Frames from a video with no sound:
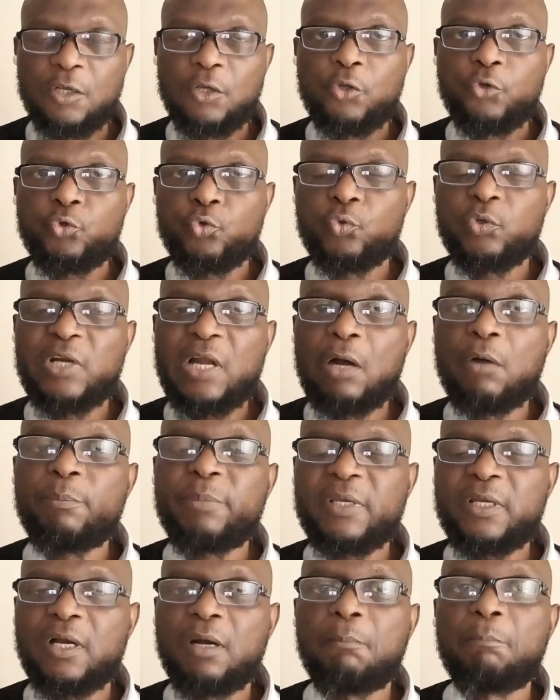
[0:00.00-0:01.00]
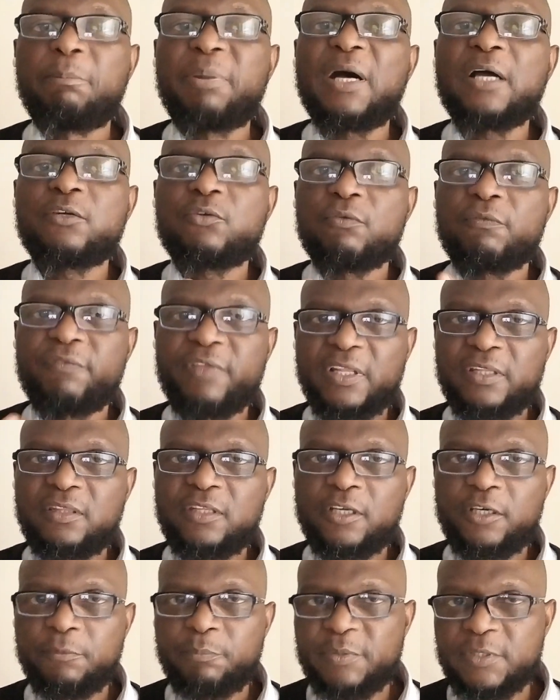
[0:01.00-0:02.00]
You now become part of that
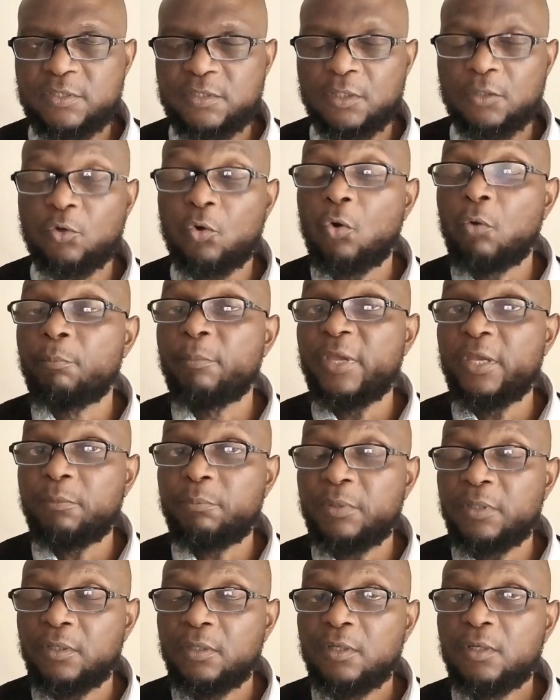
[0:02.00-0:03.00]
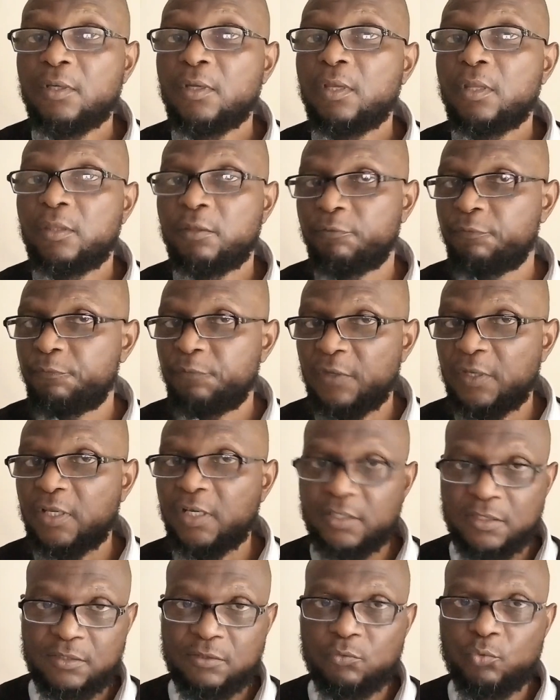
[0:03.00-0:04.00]
30%, or maybe the
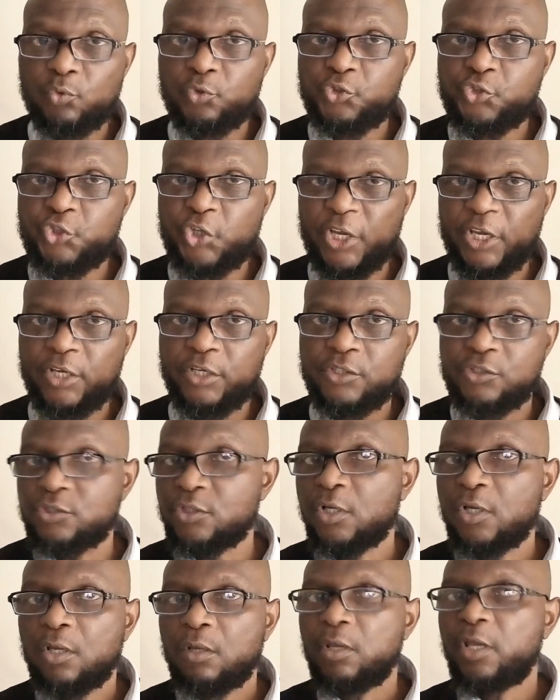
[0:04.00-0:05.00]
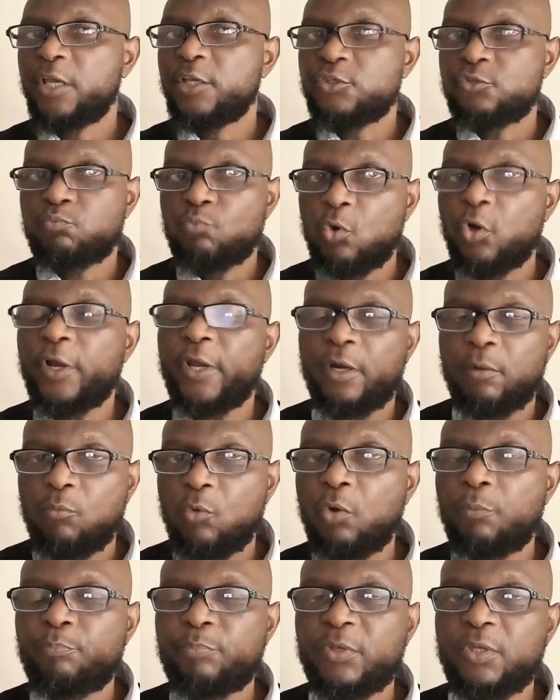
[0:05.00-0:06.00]
figures will change as more and
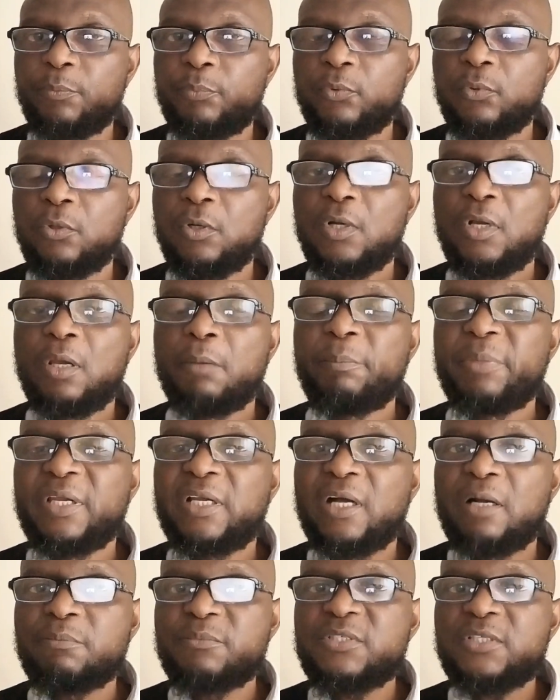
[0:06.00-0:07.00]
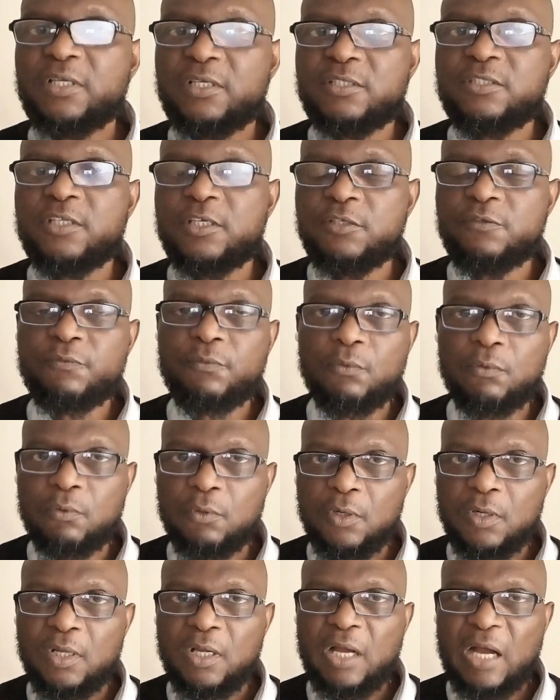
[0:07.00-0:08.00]
more people become
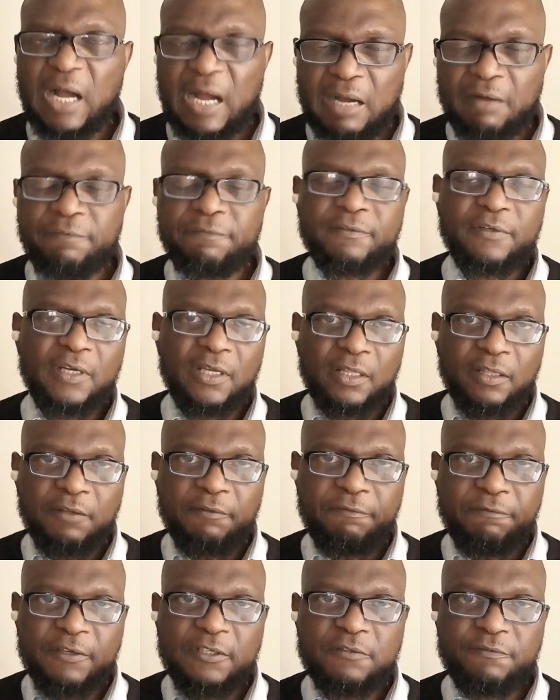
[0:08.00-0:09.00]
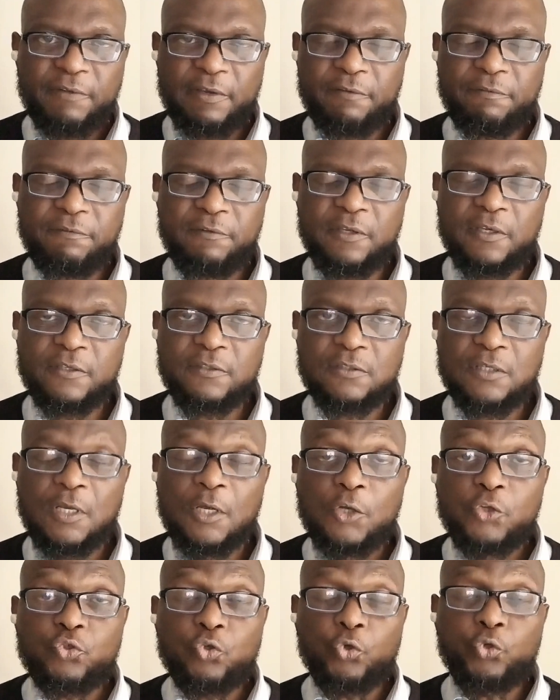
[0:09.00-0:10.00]
successful after the first 5 years.
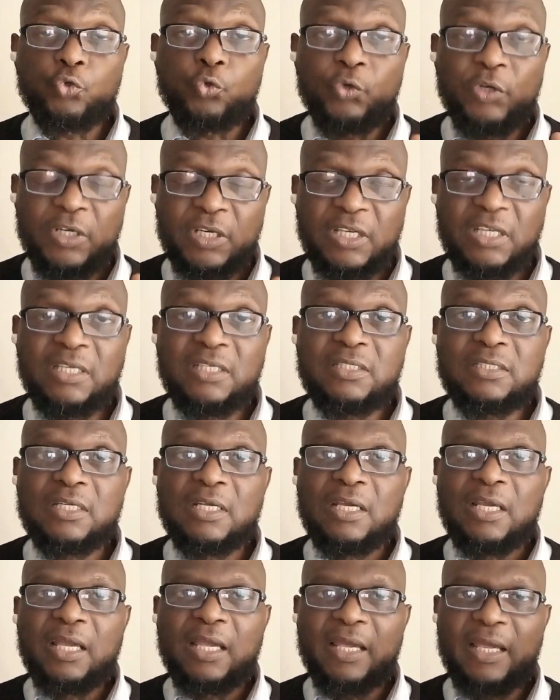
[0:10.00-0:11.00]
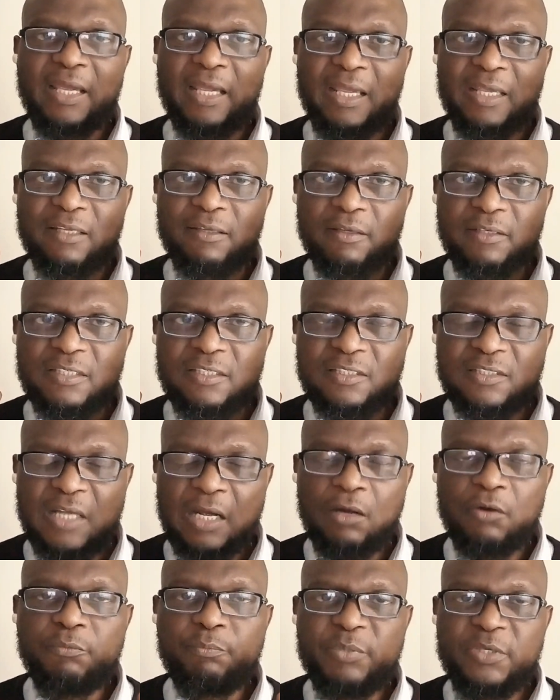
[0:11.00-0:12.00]
So you need a
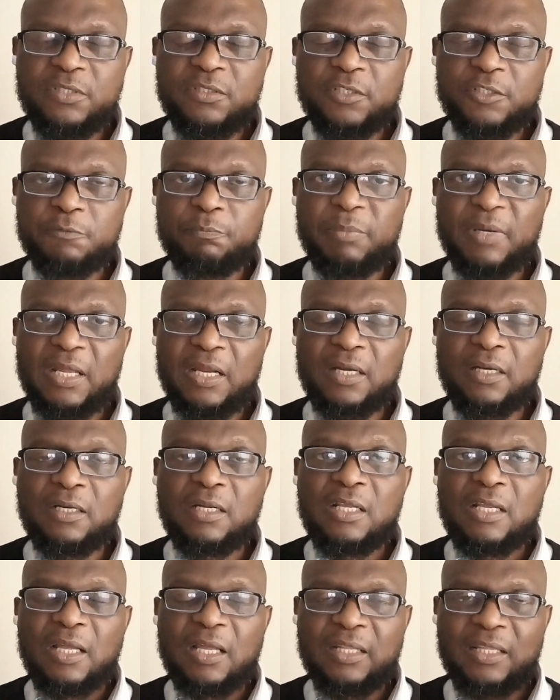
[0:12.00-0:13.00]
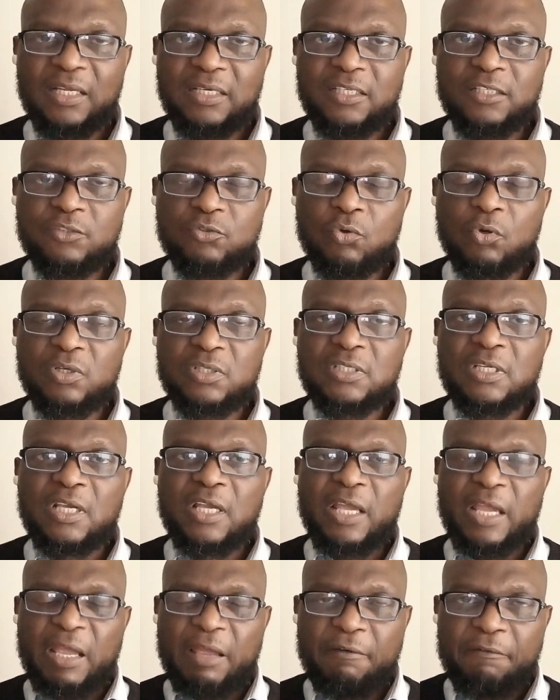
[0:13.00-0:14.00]
sound business plan that has got
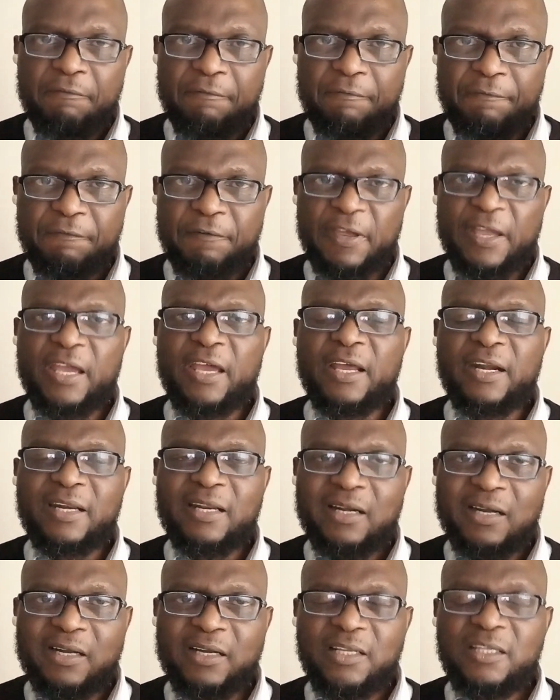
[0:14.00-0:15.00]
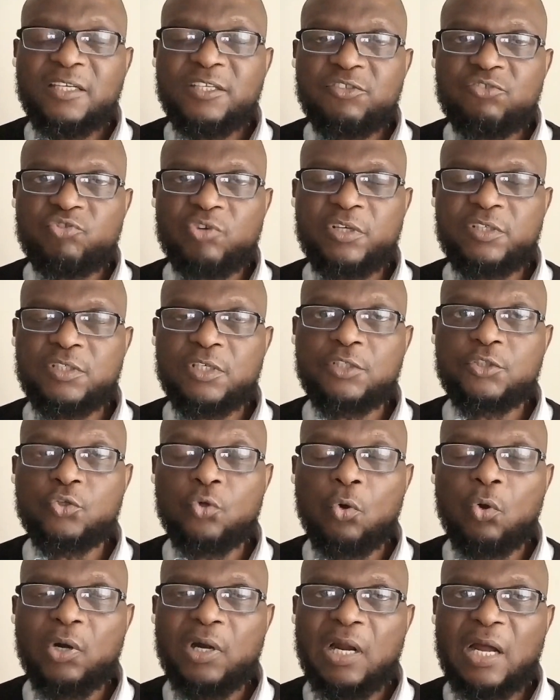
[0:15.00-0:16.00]
a very clear strategy
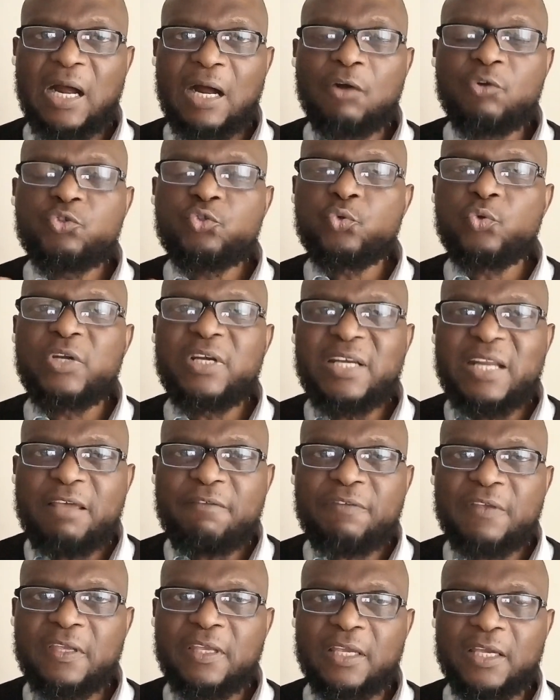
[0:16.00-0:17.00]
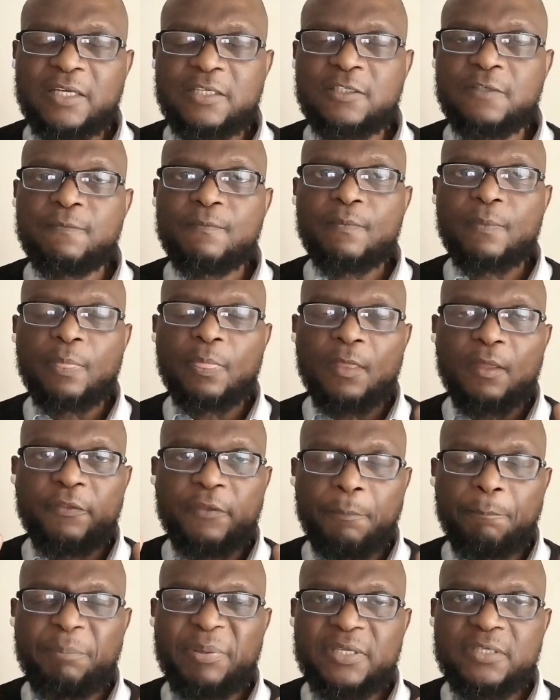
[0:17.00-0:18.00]
on how to navigate the
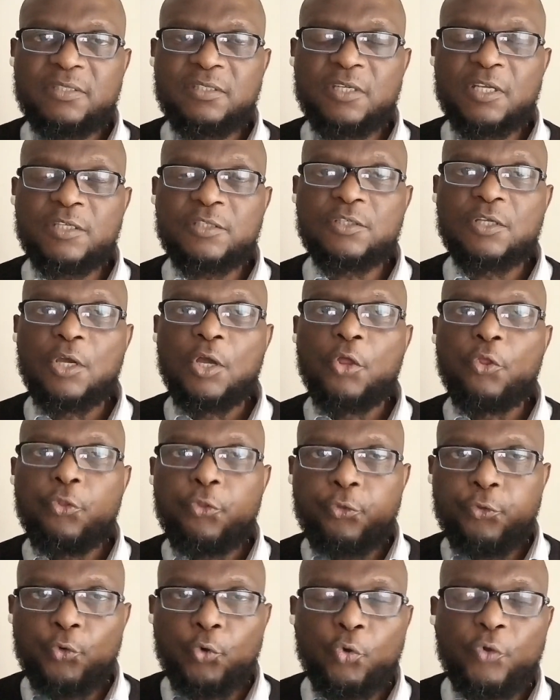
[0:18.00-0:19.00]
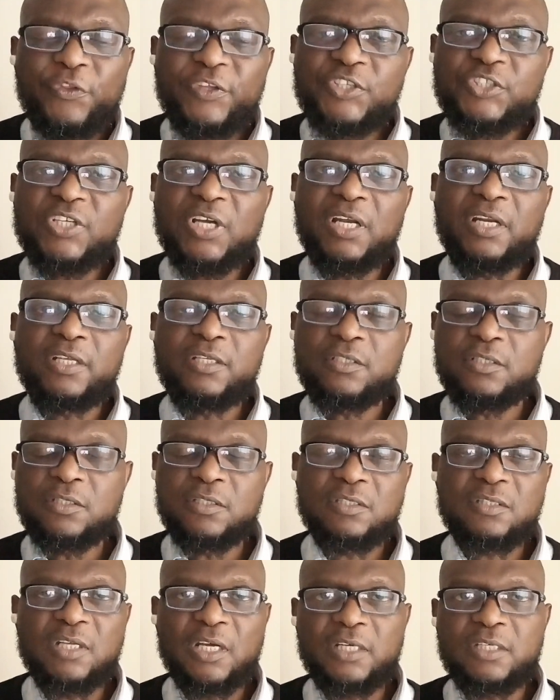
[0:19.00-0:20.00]
business through the
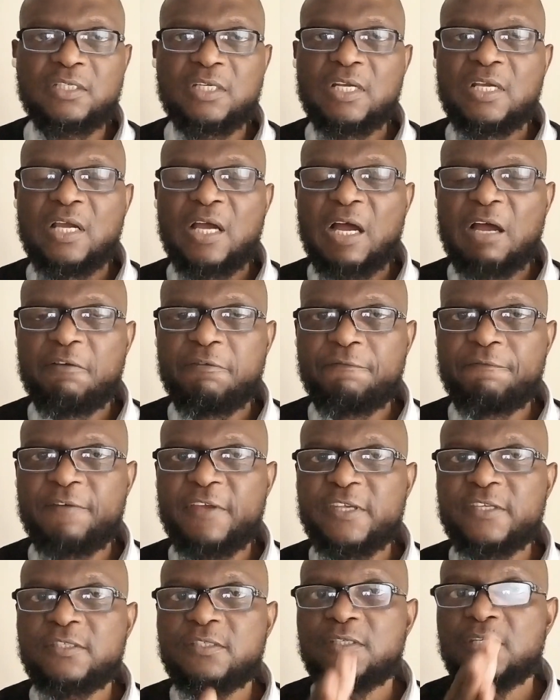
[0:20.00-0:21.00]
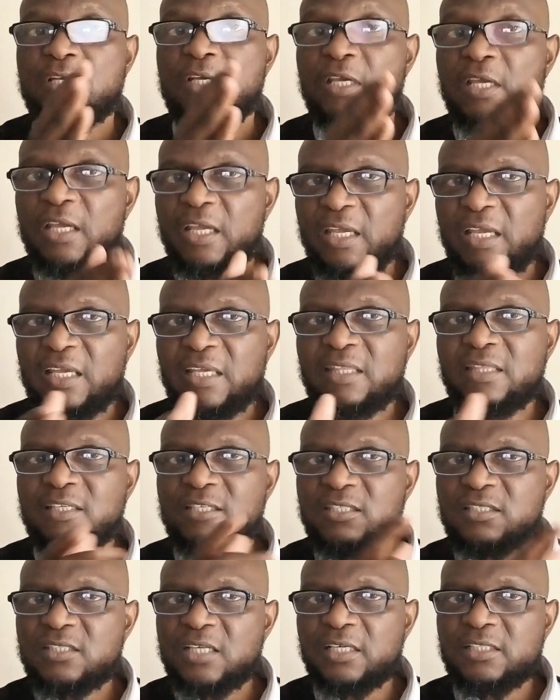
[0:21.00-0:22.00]
challenges that are faced in the
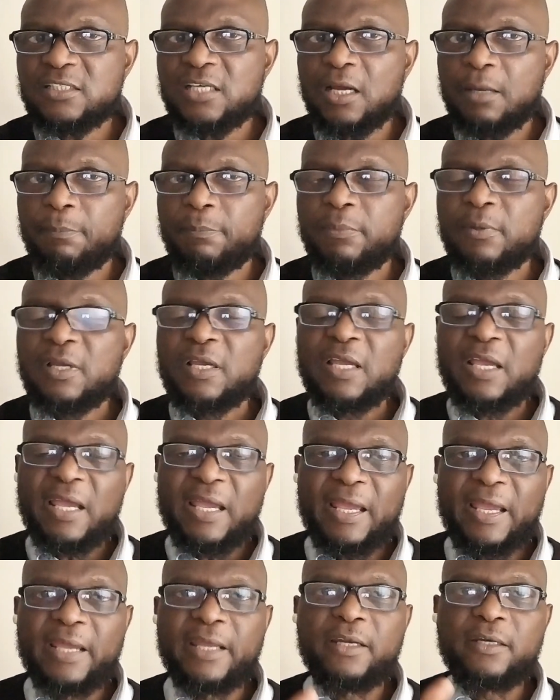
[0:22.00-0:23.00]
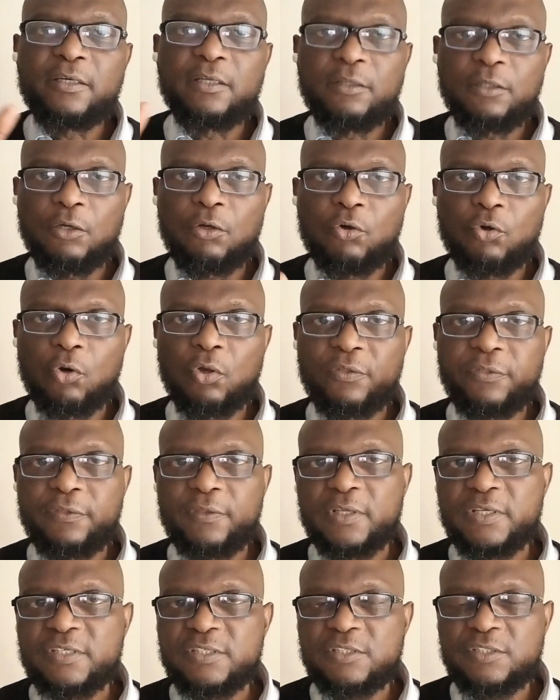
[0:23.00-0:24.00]
startup and the growth
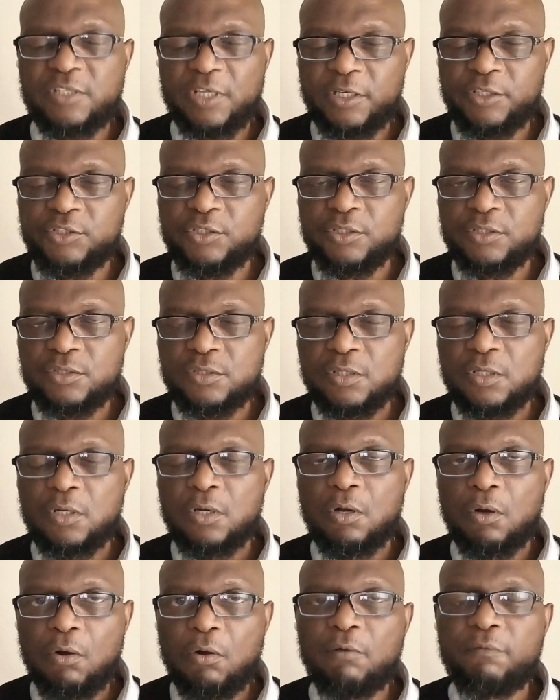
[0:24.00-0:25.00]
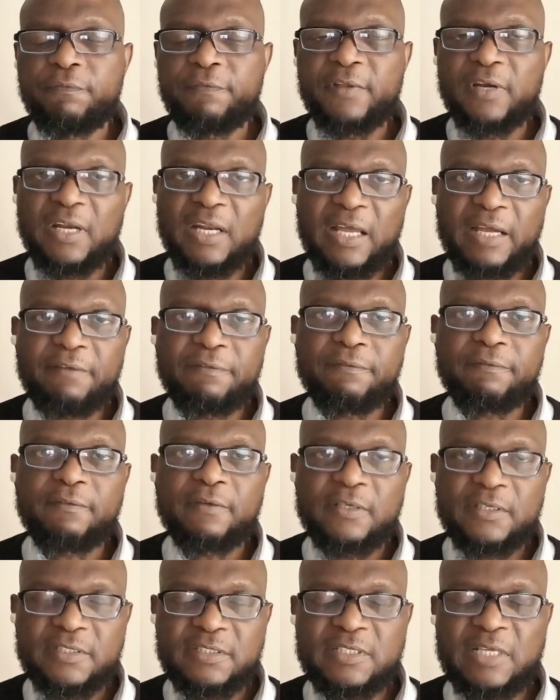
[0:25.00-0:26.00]
stages of the life
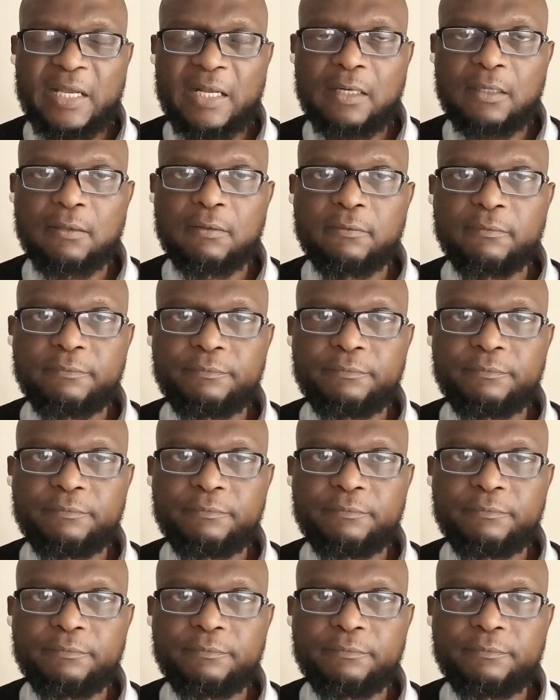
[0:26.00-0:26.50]
cycle.